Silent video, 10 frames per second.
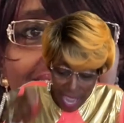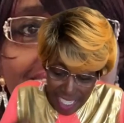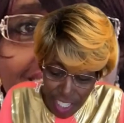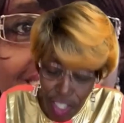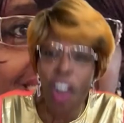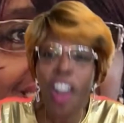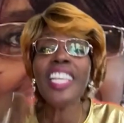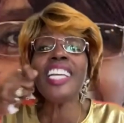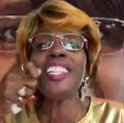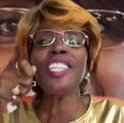I start
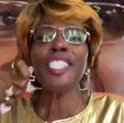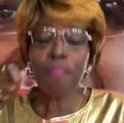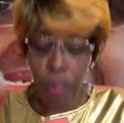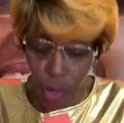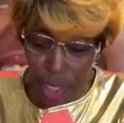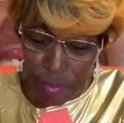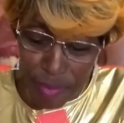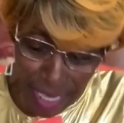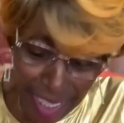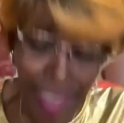eating these porky
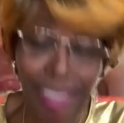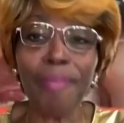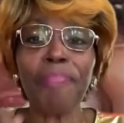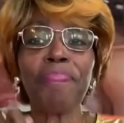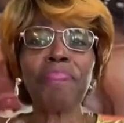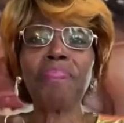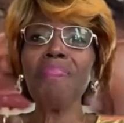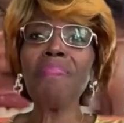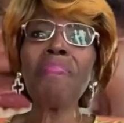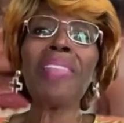beans.
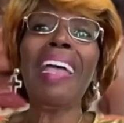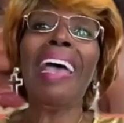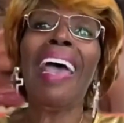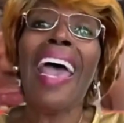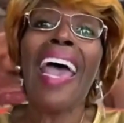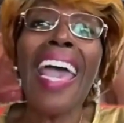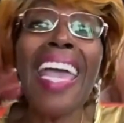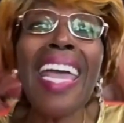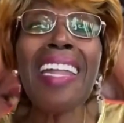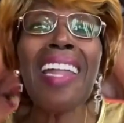
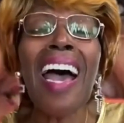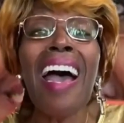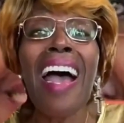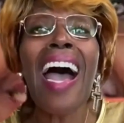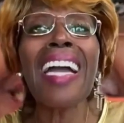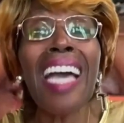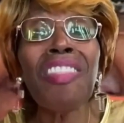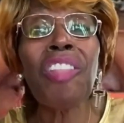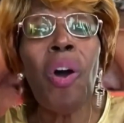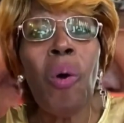And I
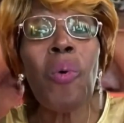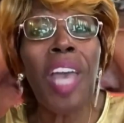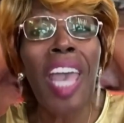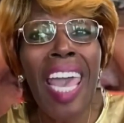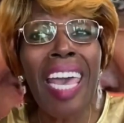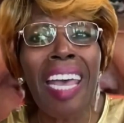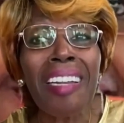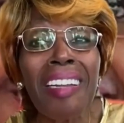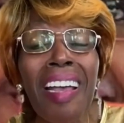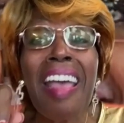got the whole can.
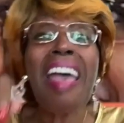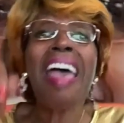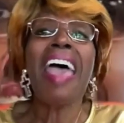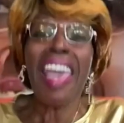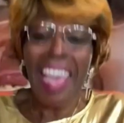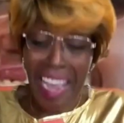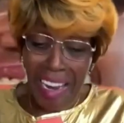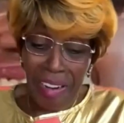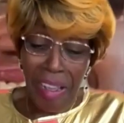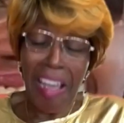
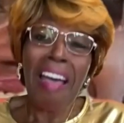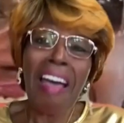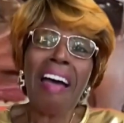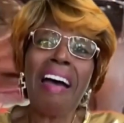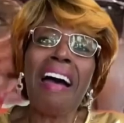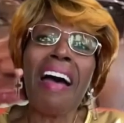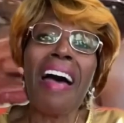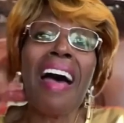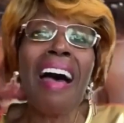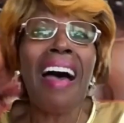And
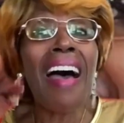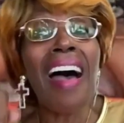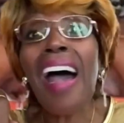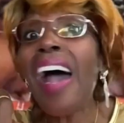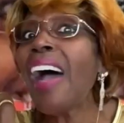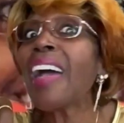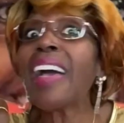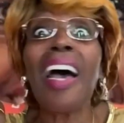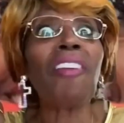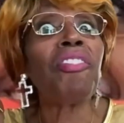I
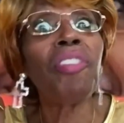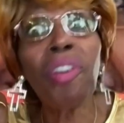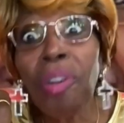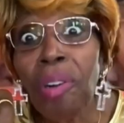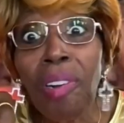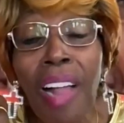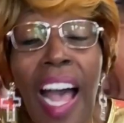got full.